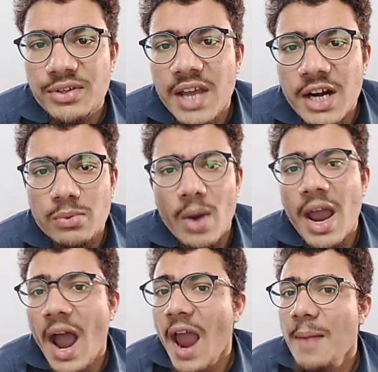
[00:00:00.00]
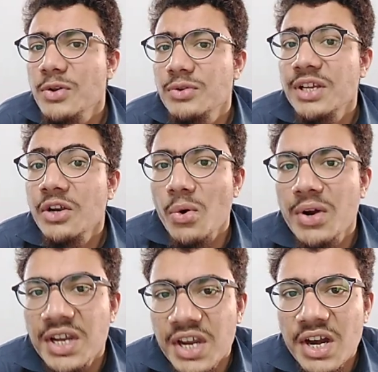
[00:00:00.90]
That's why I am using could
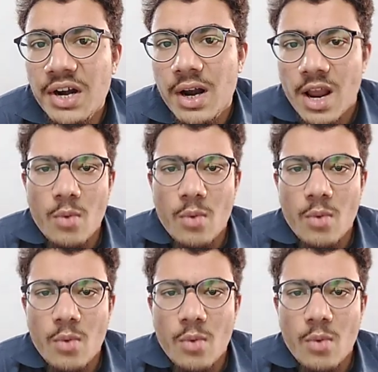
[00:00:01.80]
here.